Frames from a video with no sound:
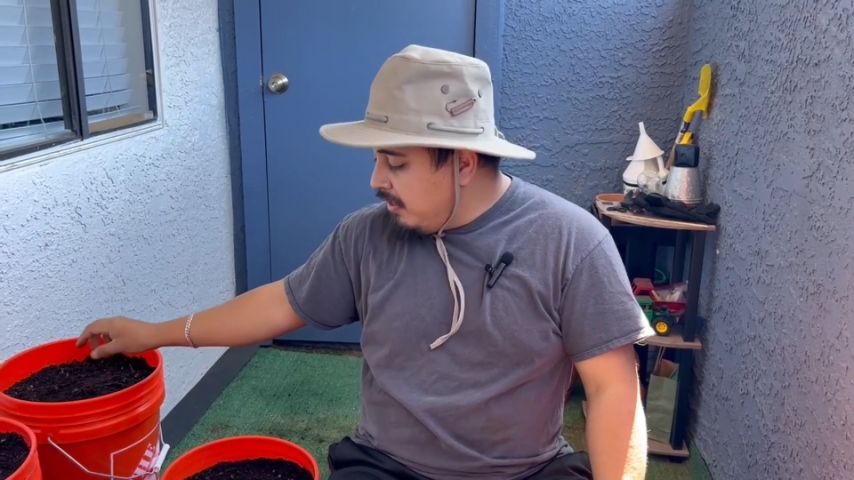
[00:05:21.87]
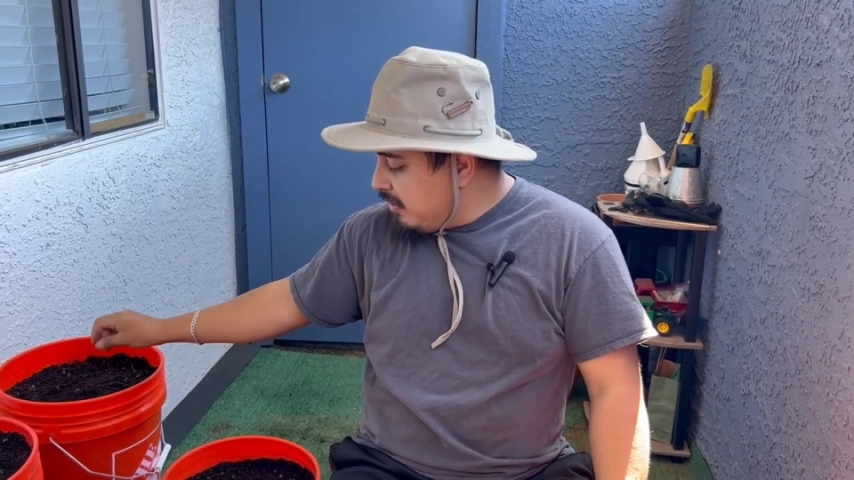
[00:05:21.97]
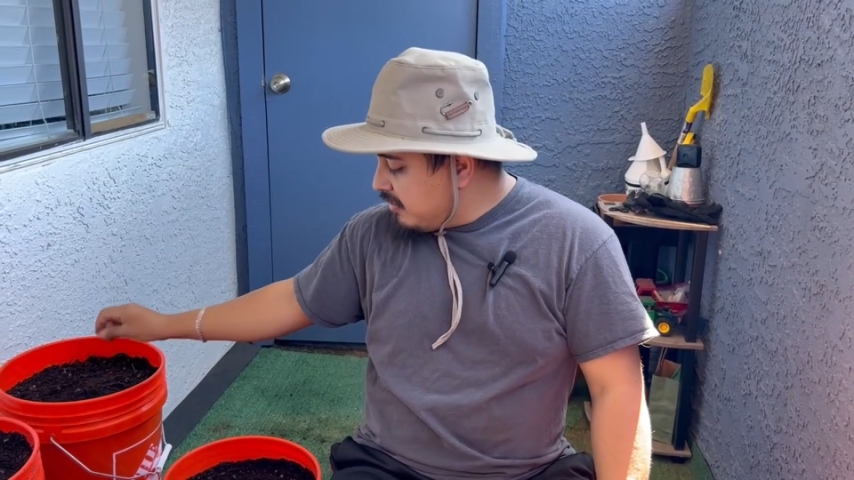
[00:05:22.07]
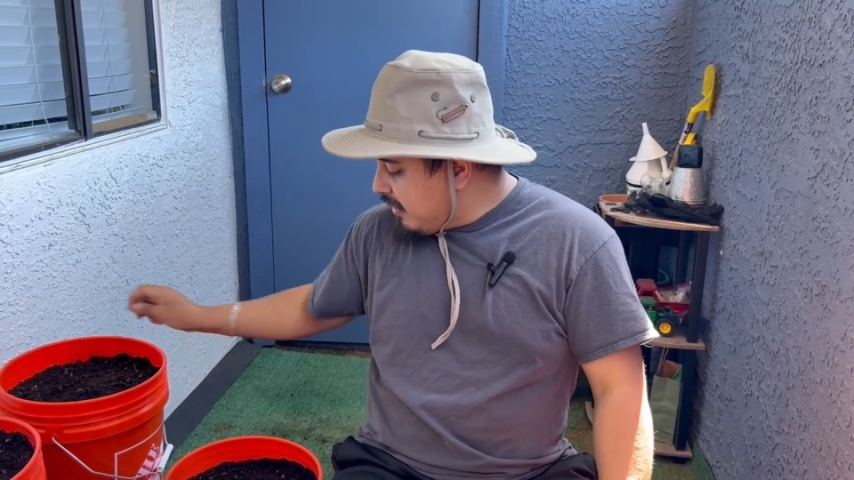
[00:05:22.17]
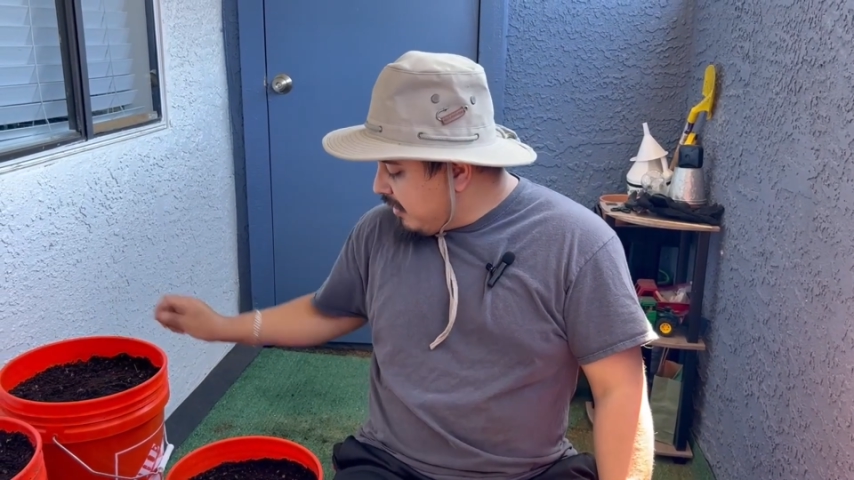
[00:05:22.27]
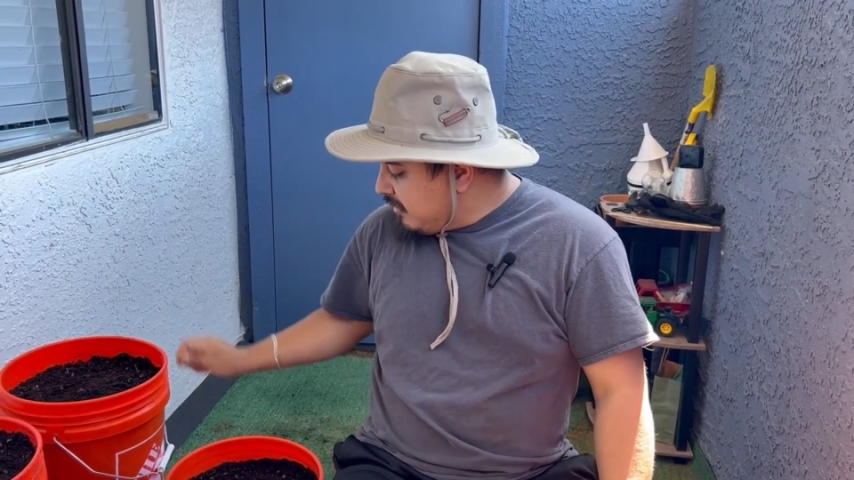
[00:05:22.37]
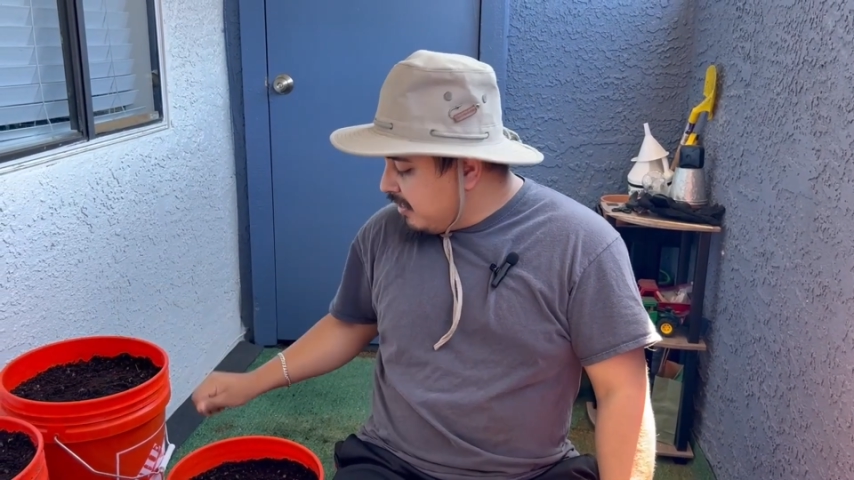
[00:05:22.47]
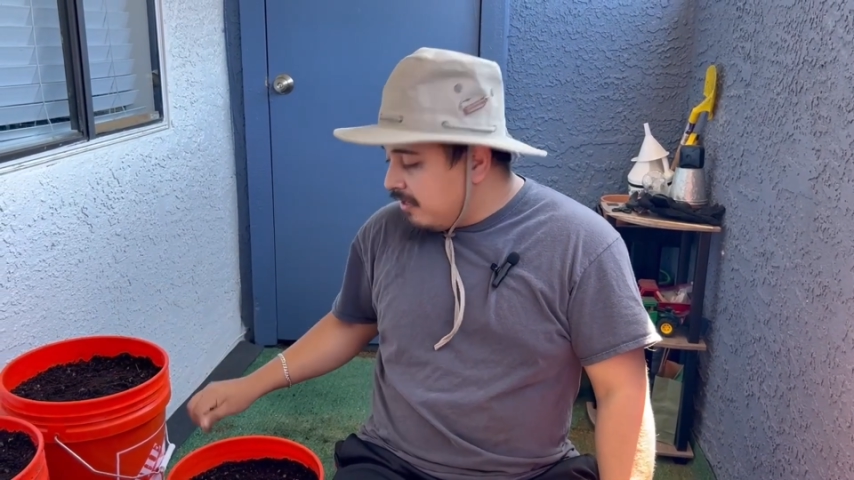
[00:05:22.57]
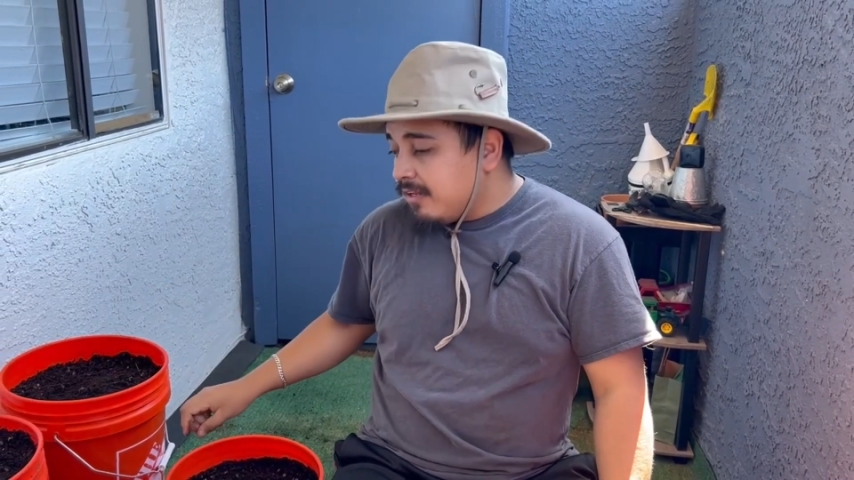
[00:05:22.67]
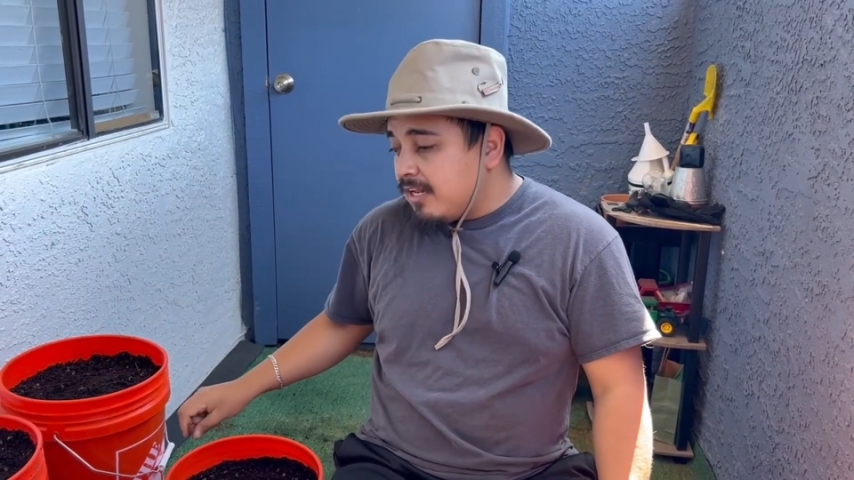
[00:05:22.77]
Because, like I
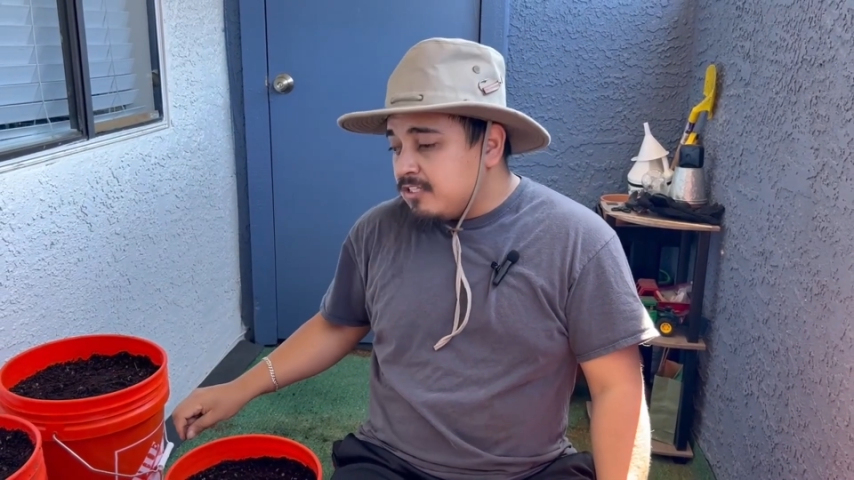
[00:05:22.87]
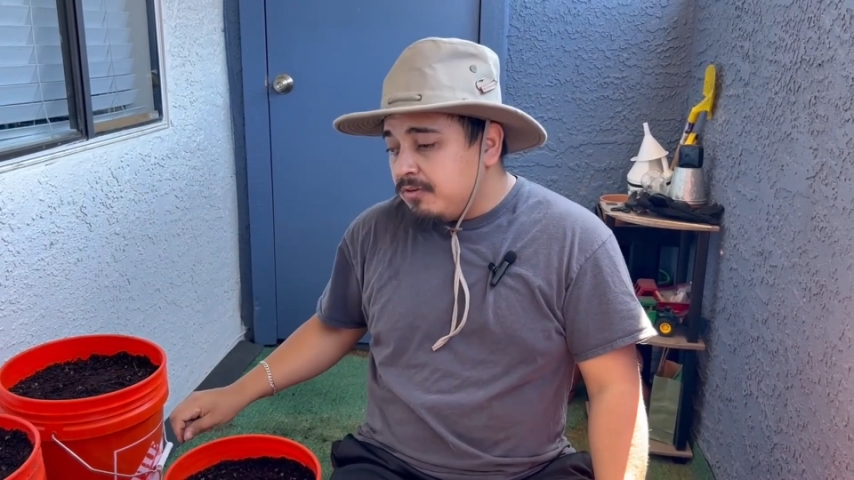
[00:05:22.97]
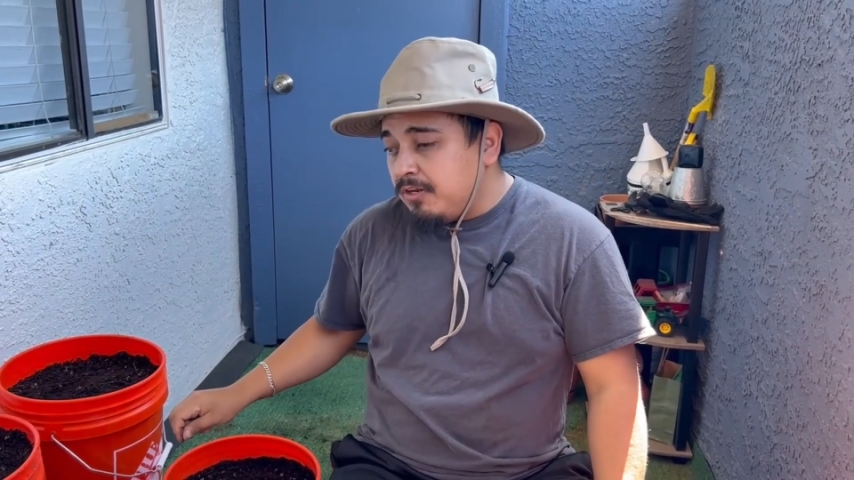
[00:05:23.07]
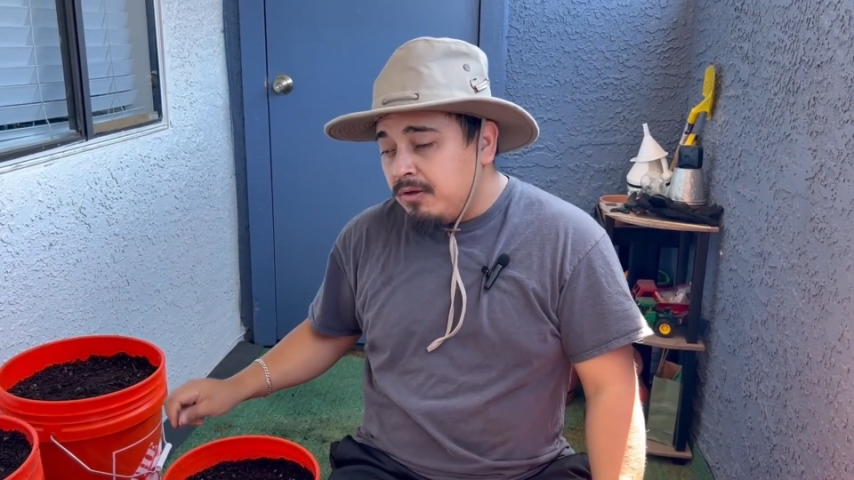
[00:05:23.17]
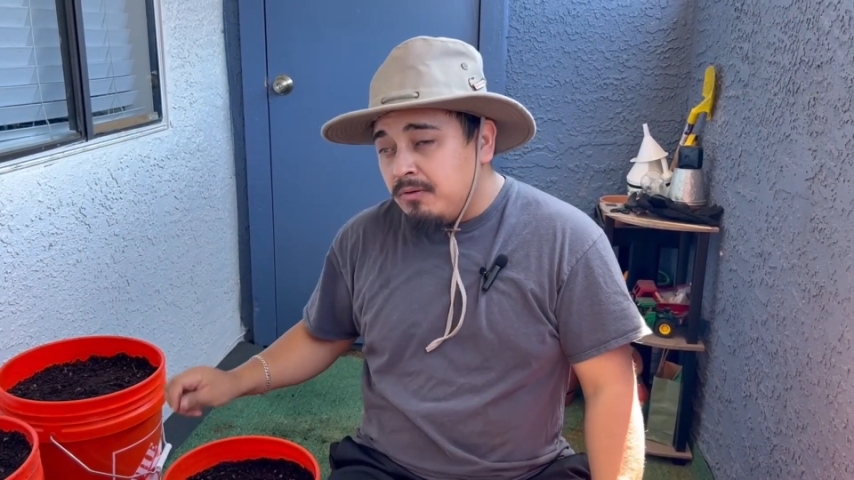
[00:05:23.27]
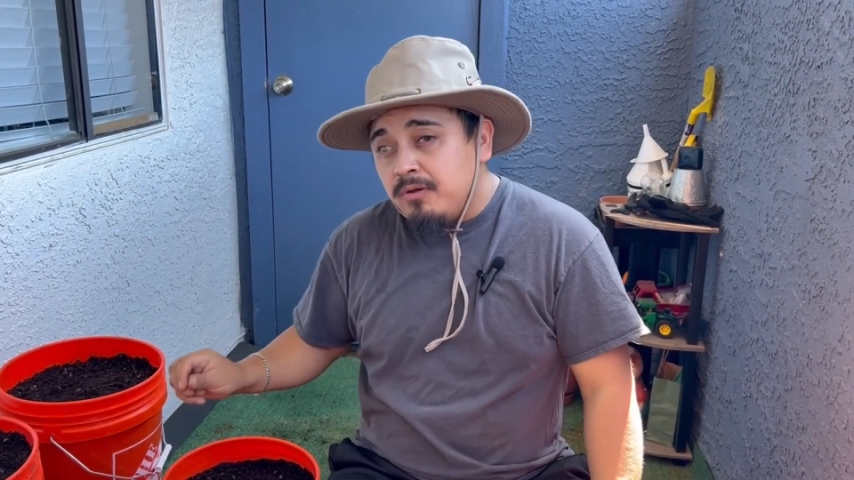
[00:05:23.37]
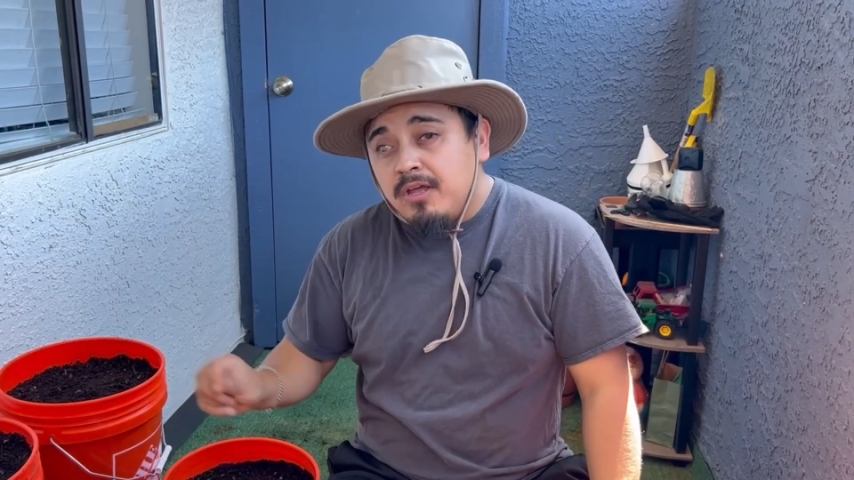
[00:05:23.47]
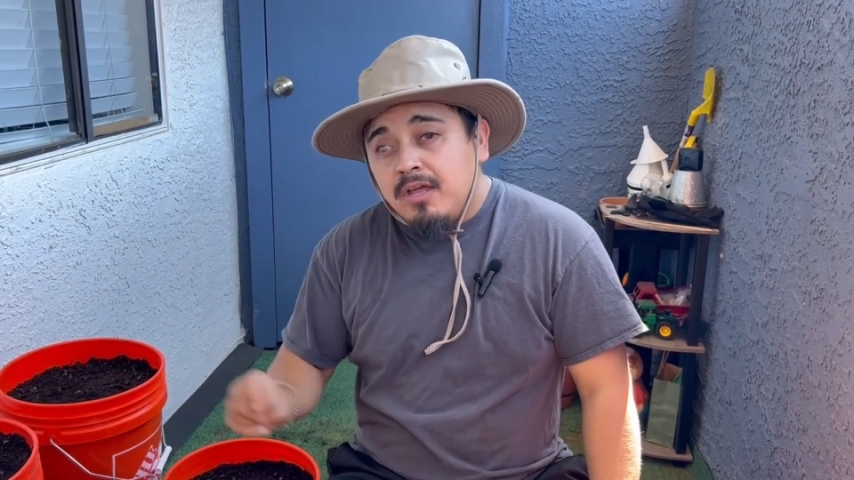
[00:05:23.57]
said in the last video,